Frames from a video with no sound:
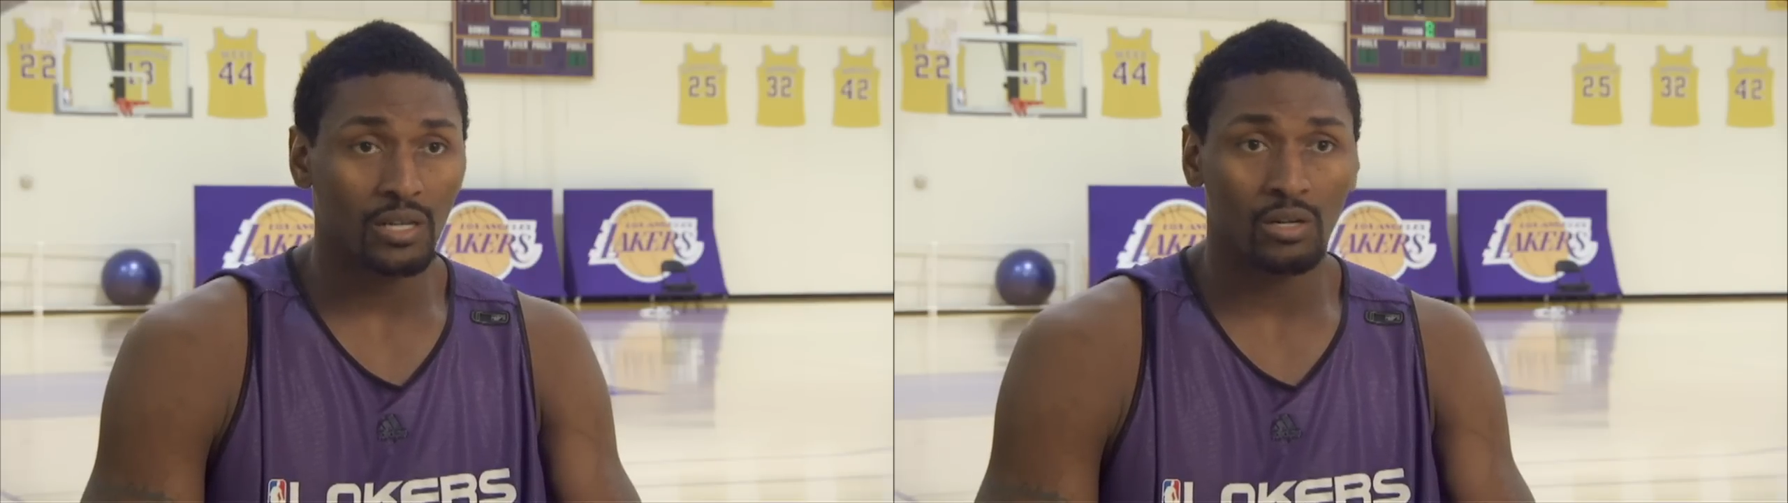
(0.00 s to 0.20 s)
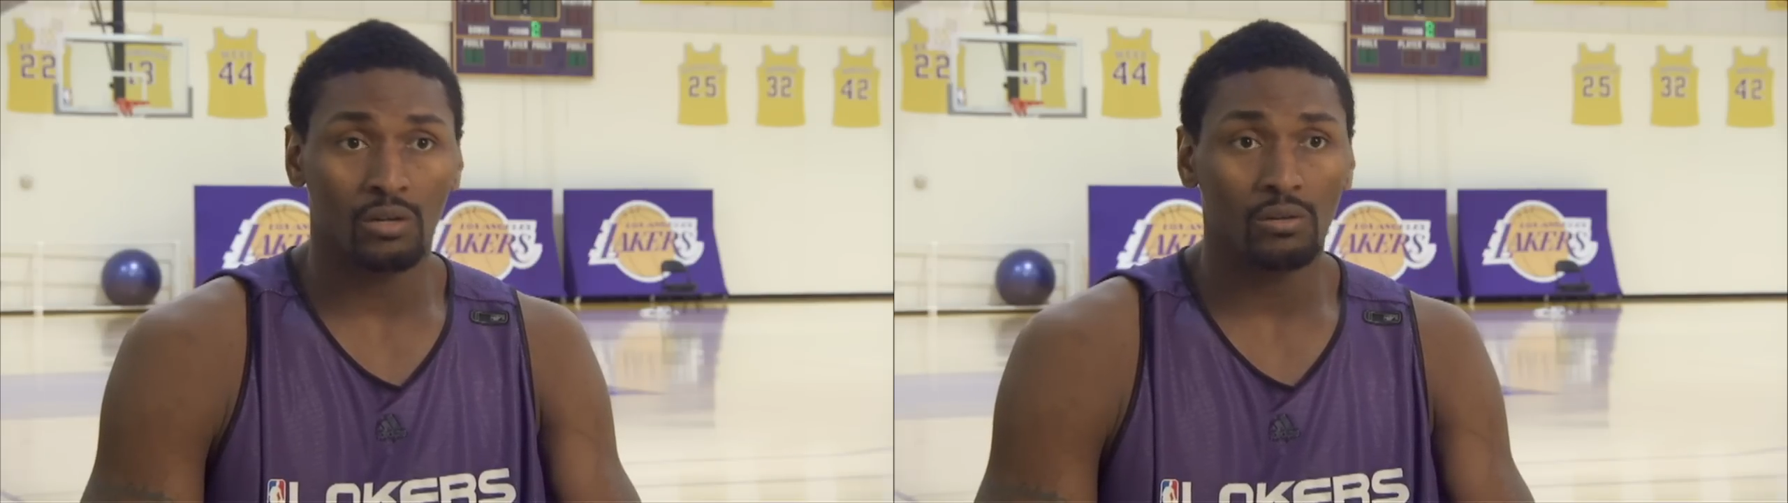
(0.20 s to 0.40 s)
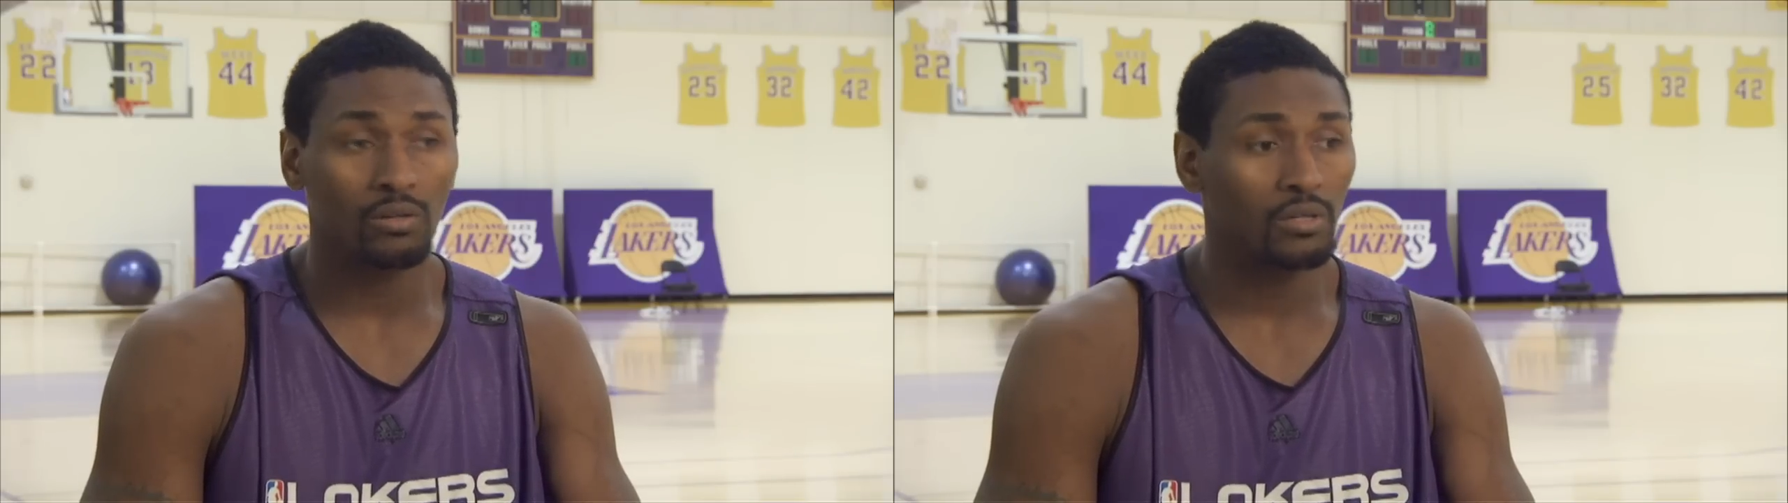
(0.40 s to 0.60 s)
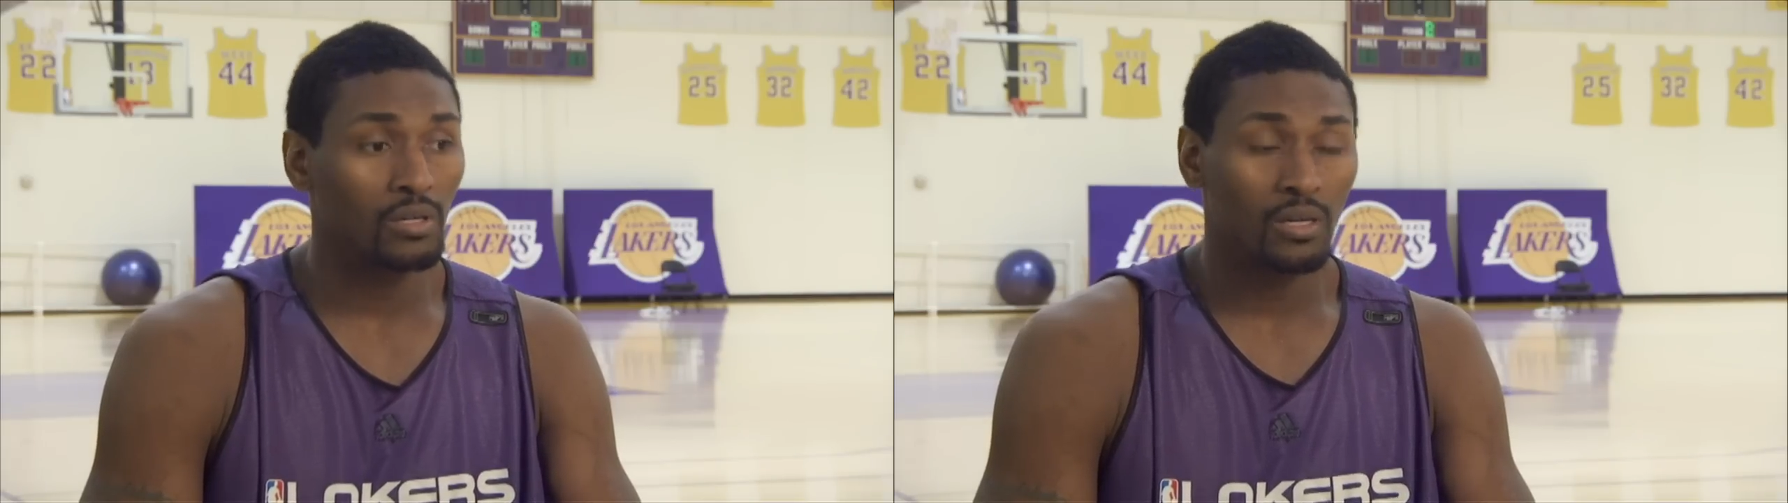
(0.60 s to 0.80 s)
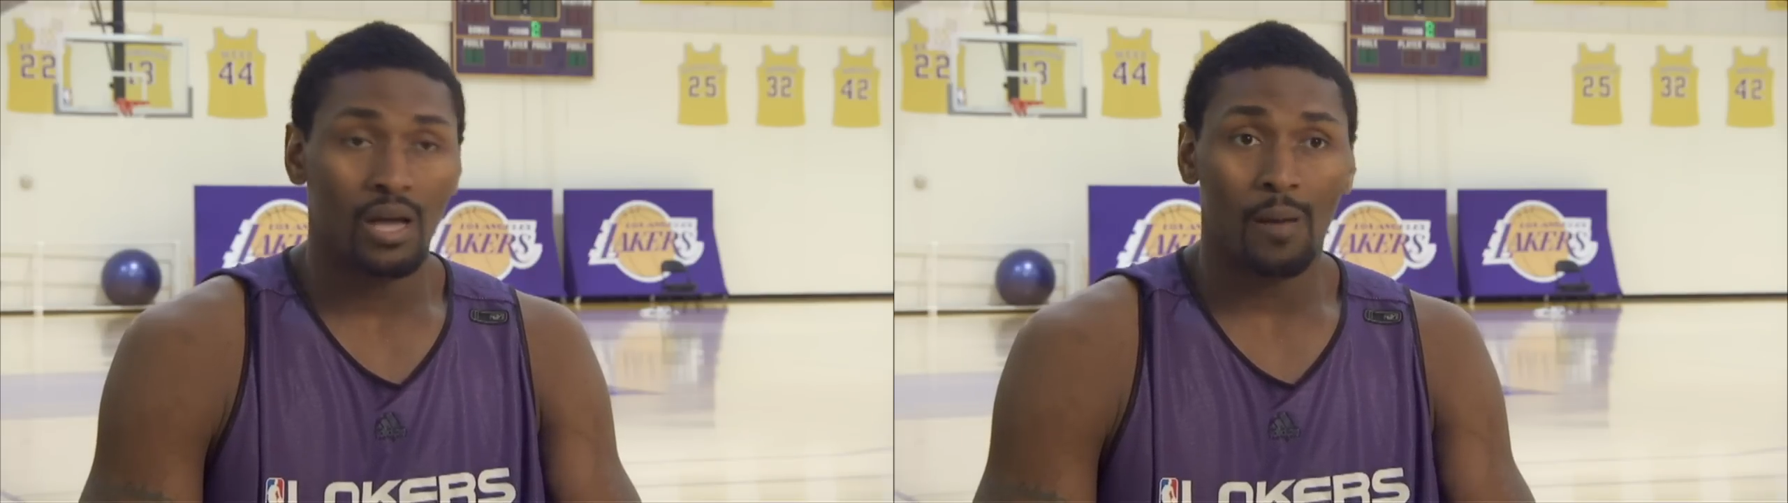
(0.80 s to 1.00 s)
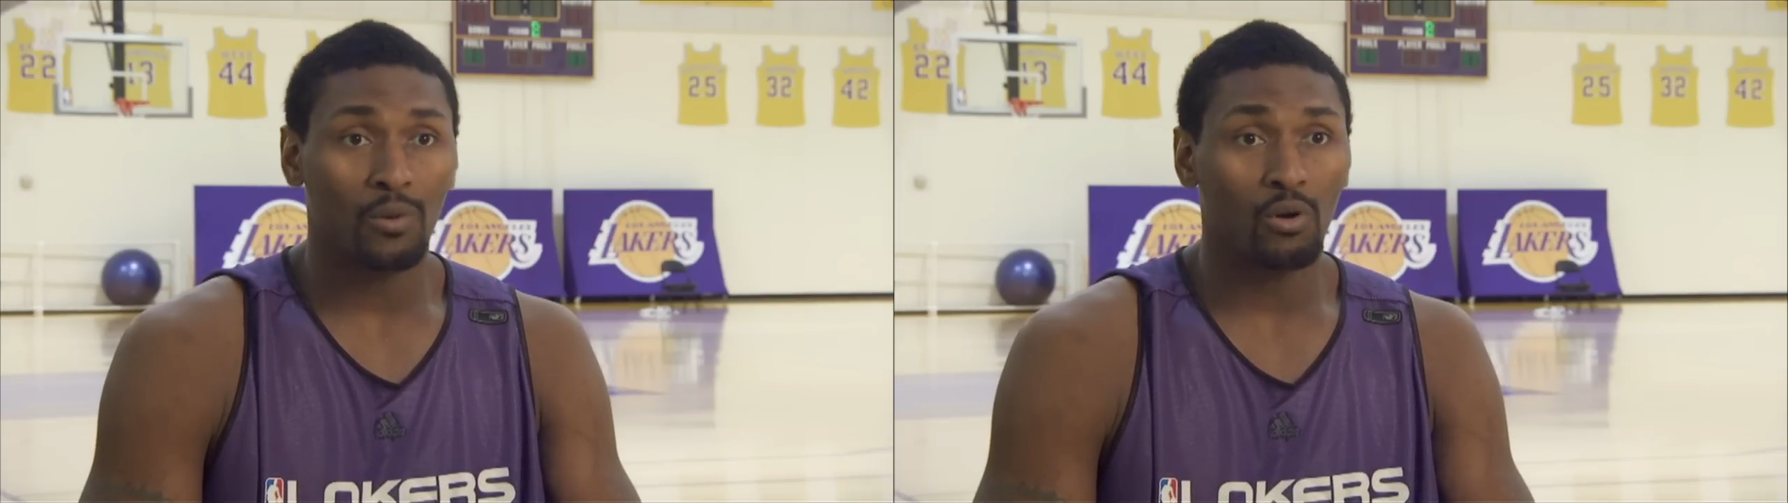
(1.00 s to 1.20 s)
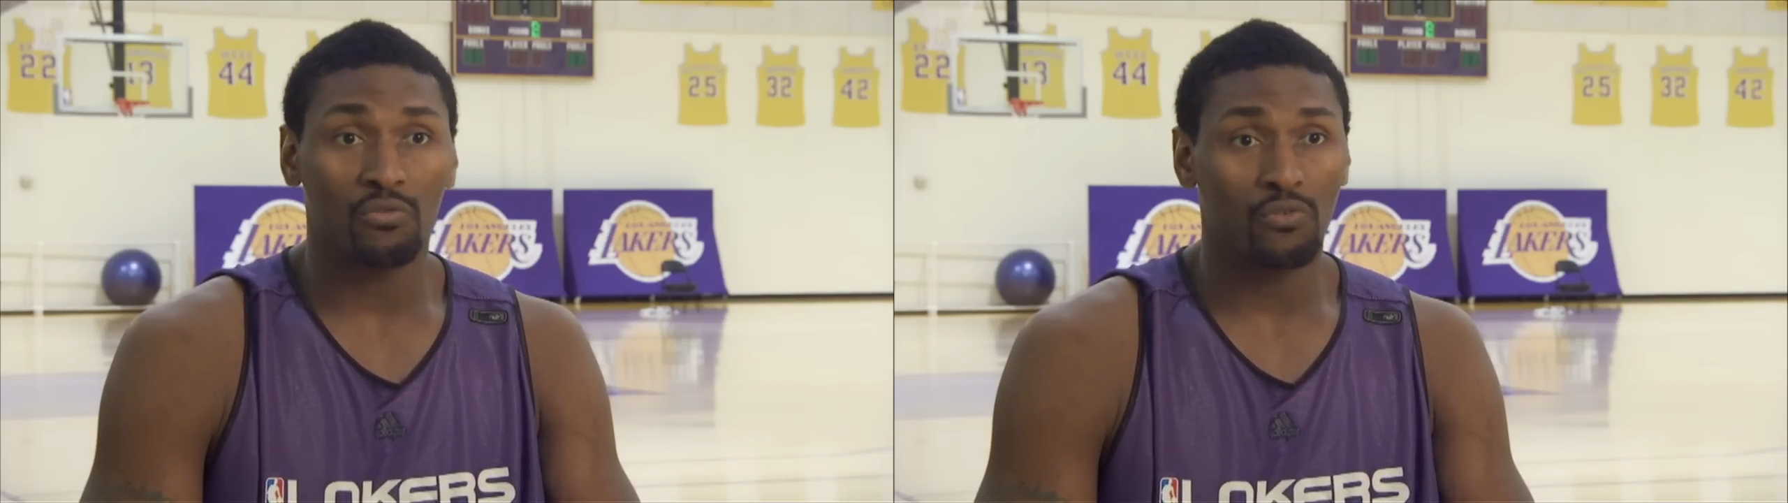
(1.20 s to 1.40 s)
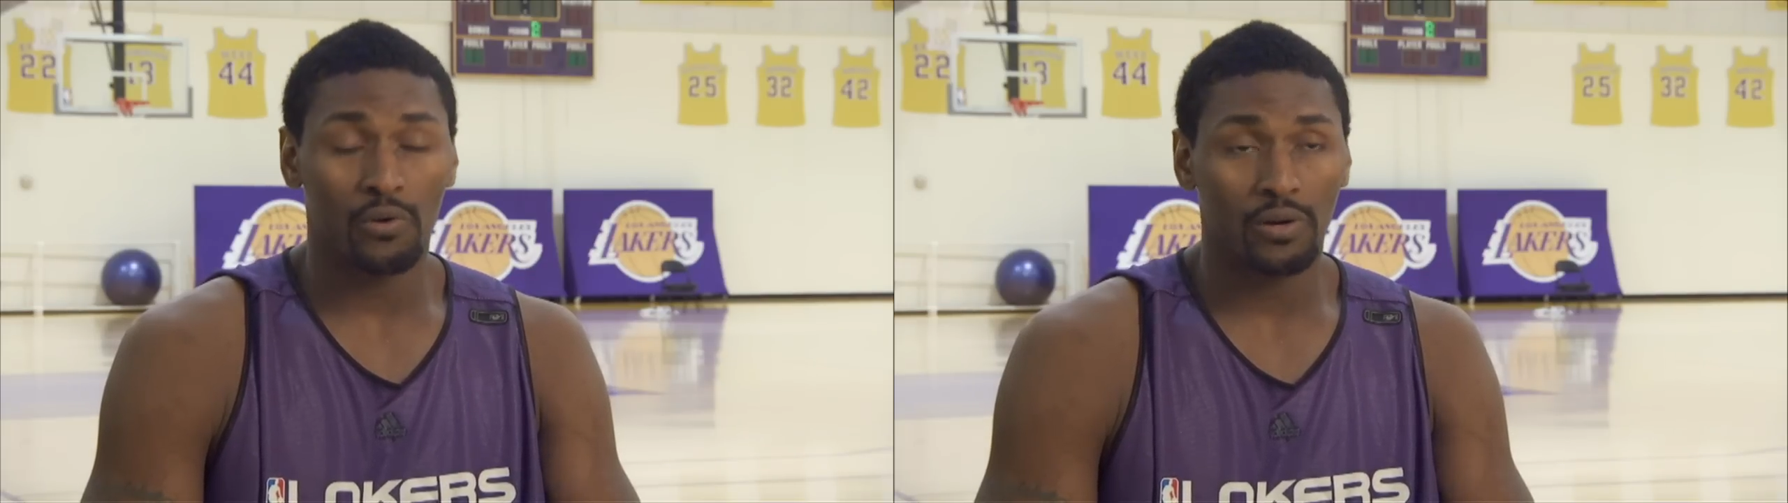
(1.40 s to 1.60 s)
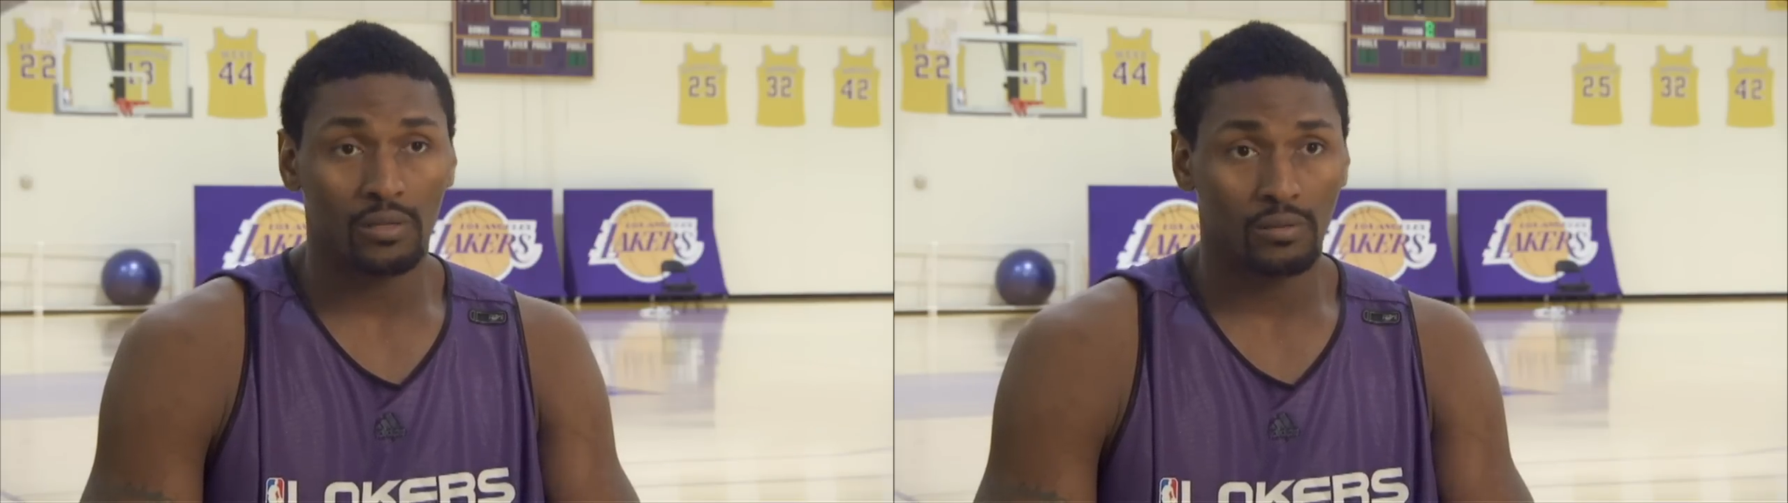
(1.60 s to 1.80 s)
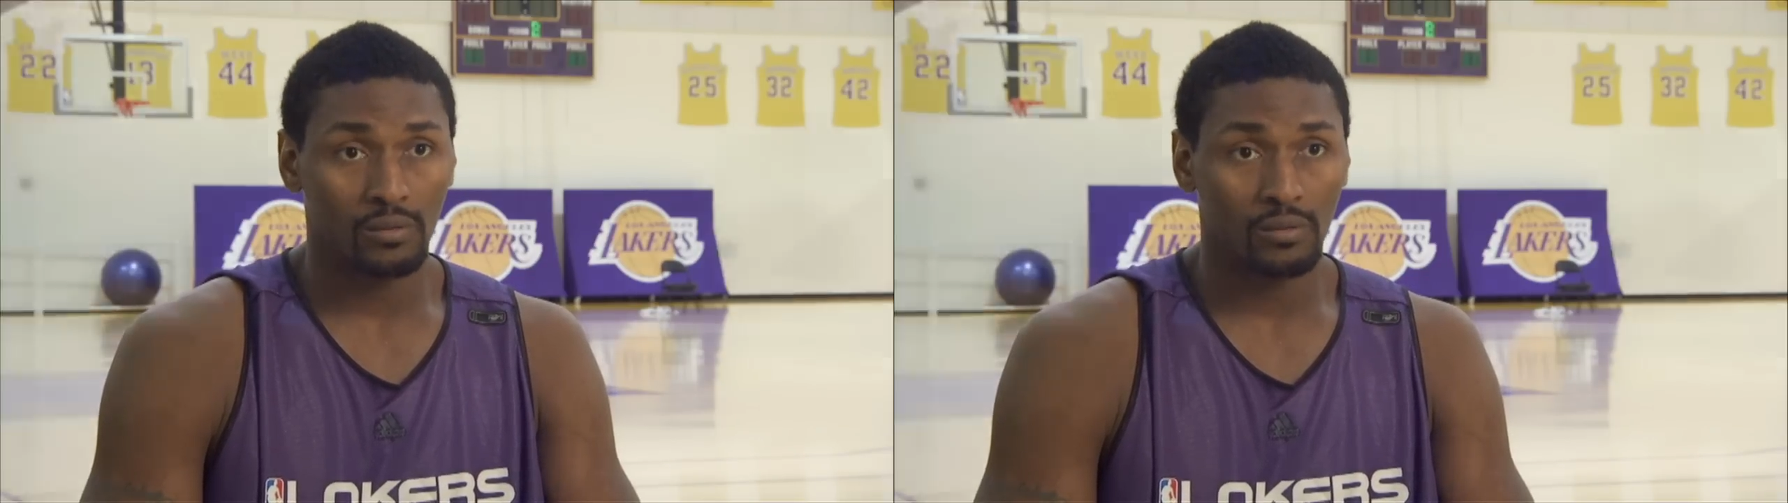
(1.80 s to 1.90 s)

goal, I'm going for it.